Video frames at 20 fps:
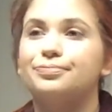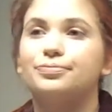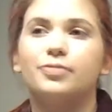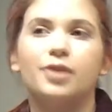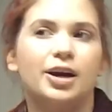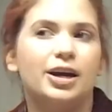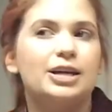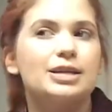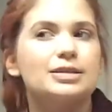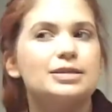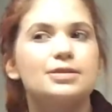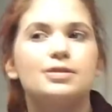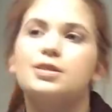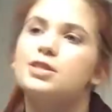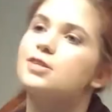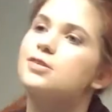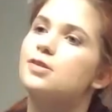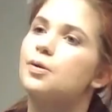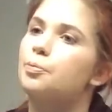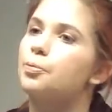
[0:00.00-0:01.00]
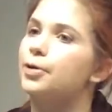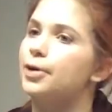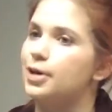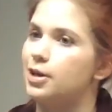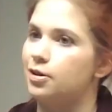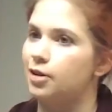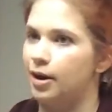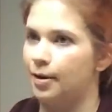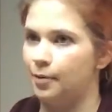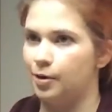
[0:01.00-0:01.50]
I guess this is a pretty
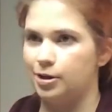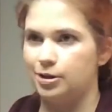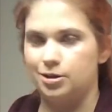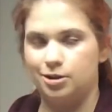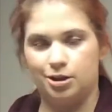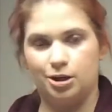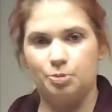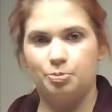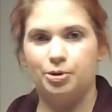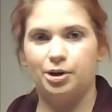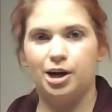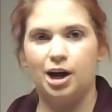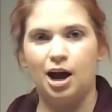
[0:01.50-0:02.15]
glamorous look, but